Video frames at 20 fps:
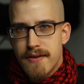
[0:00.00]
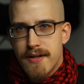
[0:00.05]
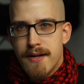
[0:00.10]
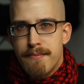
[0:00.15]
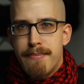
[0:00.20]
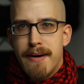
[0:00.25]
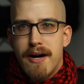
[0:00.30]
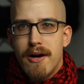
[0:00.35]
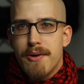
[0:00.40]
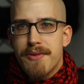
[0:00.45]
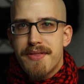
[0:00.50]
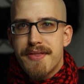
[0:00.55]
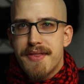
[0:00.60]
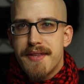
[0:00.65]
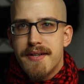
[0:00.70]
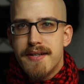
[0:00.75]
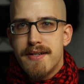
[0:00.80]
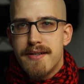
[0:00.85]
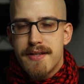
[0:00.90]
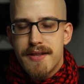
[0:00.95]
about
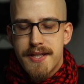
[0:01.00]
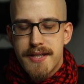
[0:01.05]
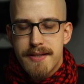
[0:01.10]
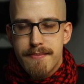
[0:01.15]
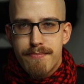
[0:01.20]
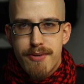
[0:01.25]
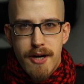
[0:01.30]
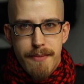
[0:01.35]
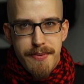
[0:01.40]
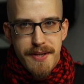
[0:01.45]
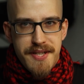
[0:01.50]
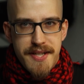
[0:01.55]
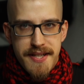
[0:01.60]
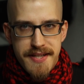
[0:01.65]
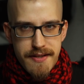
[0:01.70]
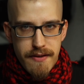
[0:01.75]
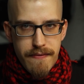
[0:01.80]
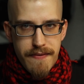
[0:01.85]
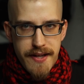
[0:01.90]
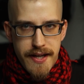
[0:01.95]
the
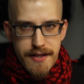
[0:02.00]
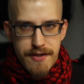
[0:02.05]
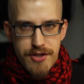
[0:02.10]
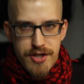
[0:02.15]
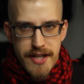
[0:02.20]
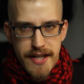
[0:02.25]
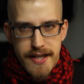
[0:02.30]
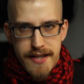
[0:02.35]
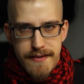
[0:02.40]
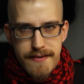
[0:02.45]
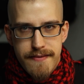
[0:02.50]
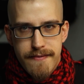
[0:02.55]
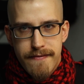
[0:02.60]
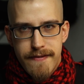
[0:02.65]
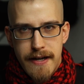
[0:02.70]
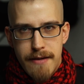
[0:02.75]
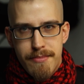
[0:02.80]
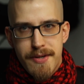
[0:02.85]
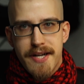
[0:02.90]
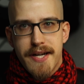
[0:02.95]
properties of that jacket
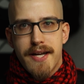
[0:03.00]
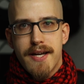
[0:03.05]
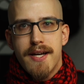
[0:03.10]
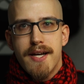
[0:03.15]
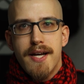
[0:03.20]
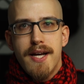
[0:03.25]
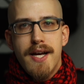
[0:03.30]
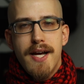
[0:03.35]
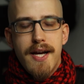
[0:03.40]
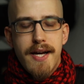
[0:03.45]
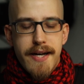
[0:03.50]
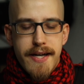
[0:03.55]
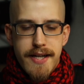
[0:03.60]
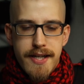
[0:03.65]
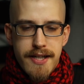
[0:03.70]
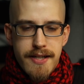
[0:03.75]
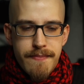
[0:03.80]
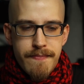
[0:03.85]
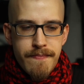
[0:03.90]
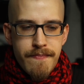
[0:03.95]
fabric.
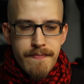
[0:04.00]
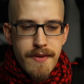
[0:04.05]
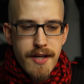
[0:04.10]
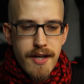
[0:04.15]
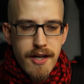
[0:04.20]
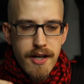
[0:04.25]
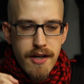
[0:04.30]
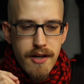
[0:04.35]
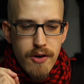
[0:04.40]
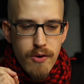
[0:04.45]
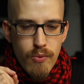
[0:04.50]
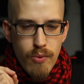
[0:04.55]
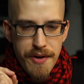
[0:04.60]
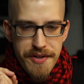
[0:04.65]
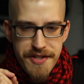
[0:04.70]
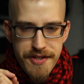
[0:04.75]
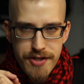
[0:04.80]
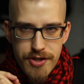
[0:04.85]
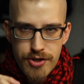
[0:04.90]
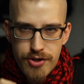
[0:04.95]

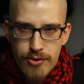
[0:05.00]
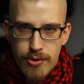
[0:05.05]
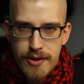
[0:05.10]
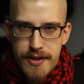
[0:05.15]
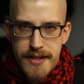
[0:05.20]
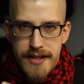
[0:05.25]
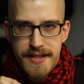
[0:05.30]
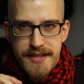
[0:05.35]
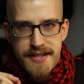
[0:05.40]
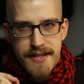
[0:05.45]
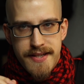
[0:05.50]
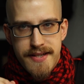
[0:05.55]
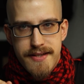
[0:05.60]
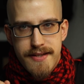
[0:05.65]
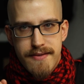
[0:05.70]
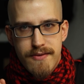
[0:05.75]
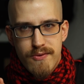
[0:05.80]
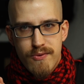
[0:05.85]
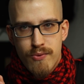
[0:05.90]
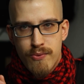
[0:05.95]
What's sure is it
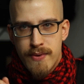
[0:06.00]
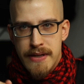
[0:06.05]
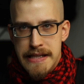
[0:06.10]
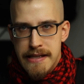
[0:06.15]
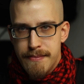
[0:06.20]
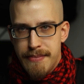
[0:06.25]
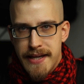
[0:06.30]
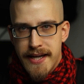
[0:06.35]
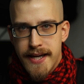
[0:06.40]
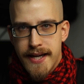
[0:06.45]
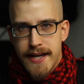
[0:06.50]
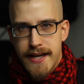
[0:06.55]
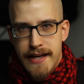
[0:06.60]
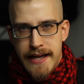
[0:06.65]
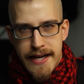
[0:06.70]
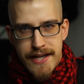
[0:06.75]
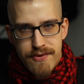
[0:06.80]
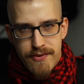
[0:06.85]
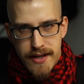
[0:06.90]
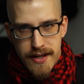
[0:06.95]
will be
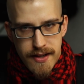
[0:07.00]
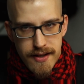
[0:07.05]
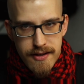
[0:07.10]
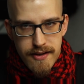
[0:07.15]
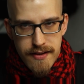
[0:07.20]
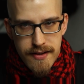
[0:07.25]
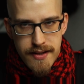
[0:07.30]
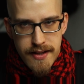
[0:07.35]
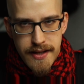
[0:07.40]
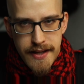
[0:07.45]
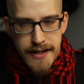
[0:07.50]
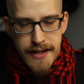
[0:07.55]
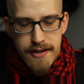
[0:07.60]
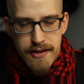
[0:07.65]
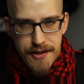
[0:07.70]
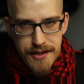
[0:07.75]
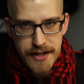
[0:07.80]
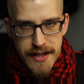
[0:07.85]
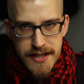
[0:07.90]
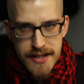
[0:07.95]
electrically
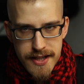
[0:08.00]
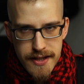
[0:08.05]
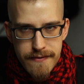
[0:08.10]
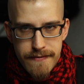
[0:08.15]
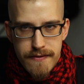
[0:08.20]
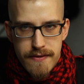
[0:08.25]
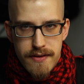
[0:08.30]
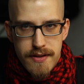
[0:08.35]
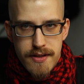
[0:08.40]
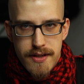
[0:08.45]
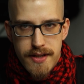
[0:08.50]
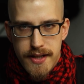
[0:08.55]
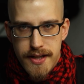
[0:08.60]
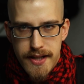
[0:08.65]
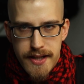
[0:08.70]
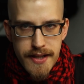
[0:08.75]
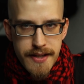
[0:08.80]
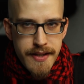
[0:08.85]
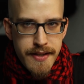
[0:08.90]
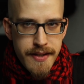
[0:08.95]
conductive
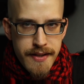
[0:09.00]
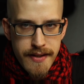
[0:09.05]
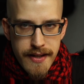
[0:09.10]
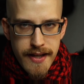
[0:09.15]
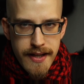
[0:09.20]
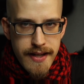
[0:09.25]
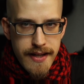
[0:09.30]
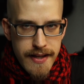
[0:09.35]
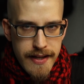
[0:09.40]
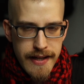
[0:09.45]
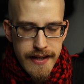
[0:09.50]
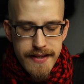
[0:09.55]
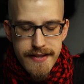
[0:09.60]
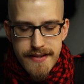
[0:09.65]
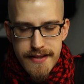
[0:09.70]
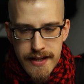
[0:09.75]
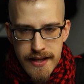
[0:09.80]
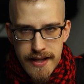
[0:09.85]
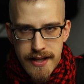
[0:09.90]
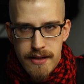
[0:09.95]
in at
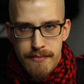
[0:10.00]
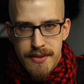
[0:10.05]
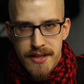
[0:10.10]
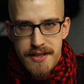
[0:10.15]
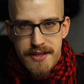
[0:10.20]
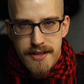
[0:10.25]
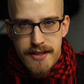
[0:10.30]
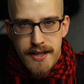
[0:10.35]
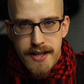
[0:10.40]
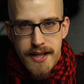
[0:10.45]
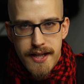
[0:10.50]
least a little bit.